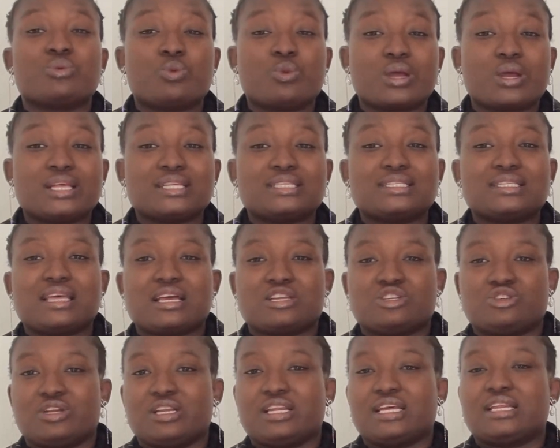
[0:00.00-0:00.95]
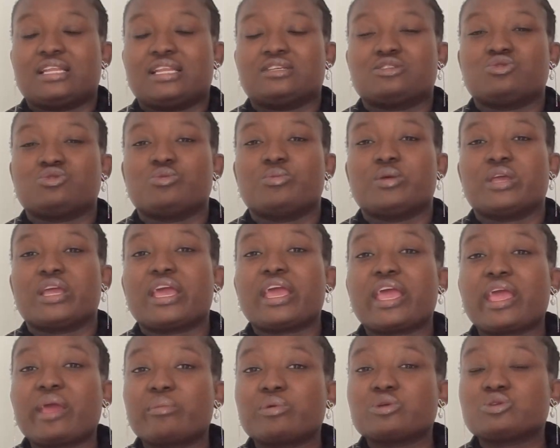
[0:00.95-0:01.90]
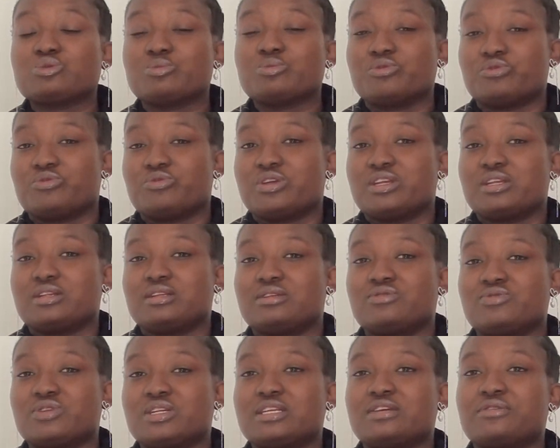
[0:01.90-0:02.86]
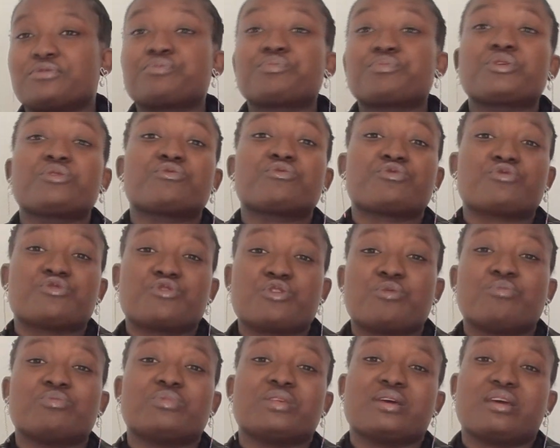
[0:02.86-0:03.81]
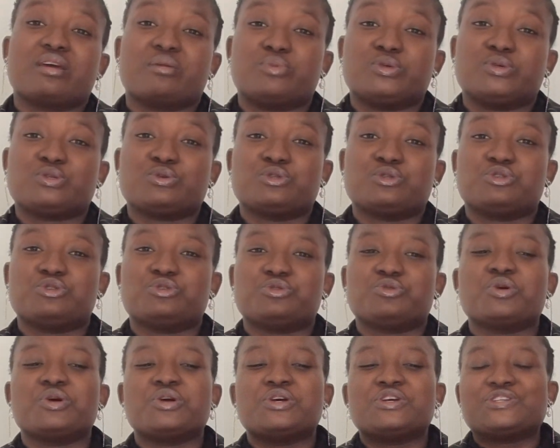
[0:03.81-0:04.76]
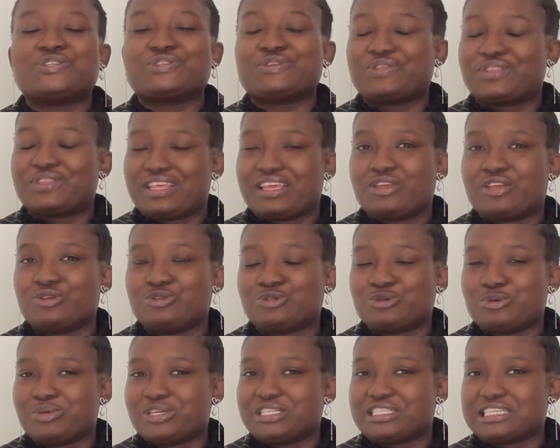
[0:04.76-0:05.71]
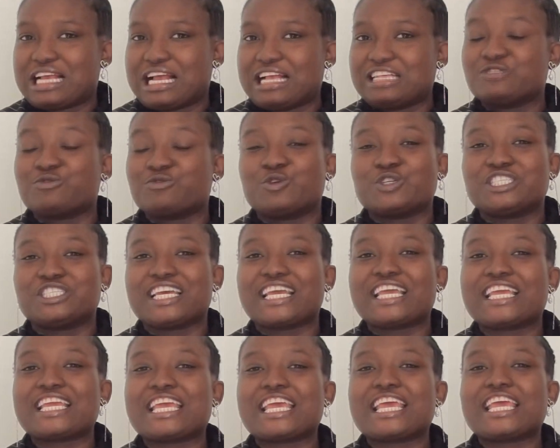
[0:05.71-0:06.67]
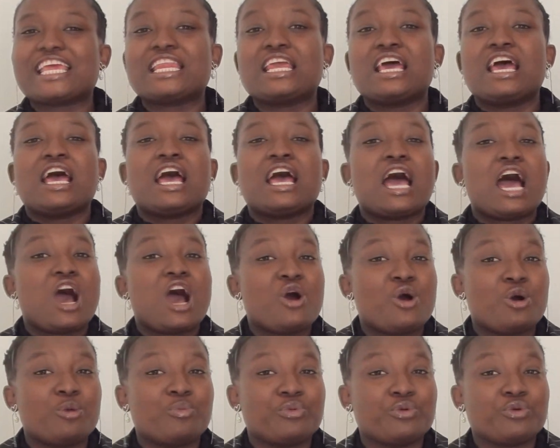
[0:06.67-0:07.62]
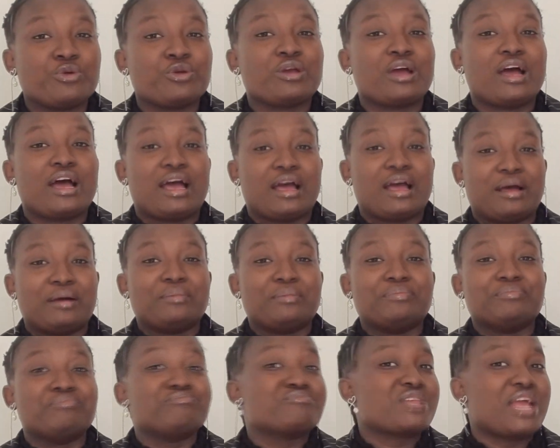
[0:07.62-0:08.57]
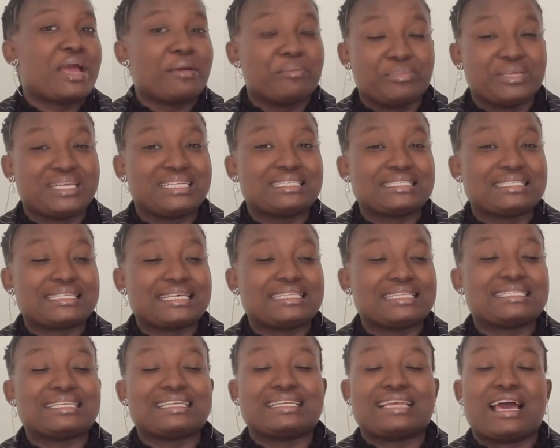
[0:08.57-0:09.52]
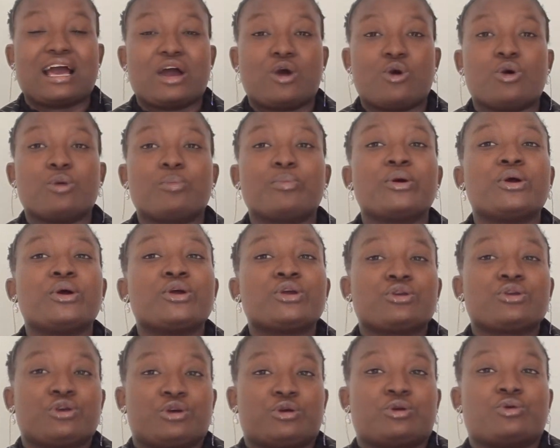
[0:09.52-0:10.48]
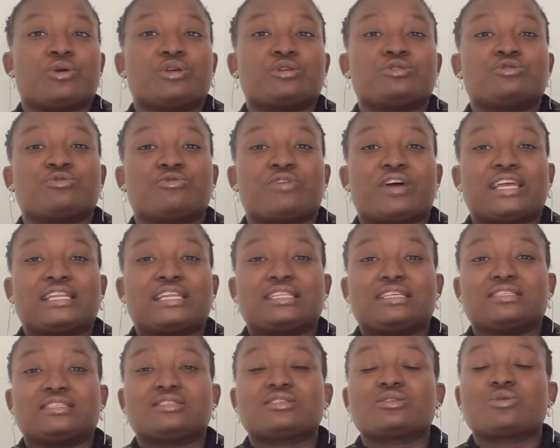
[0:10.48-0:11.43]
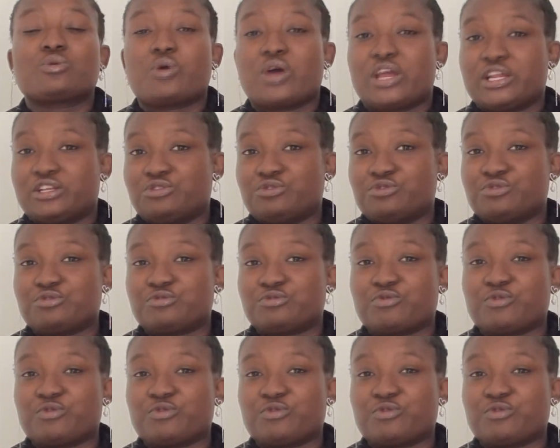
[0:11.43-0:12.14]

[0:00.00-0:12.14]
the words that your learners will be able to be re- reading from the episode two. So thank you so much, guys, for checking in. I hope um, I'm making sense, and I hope you're going to find this quite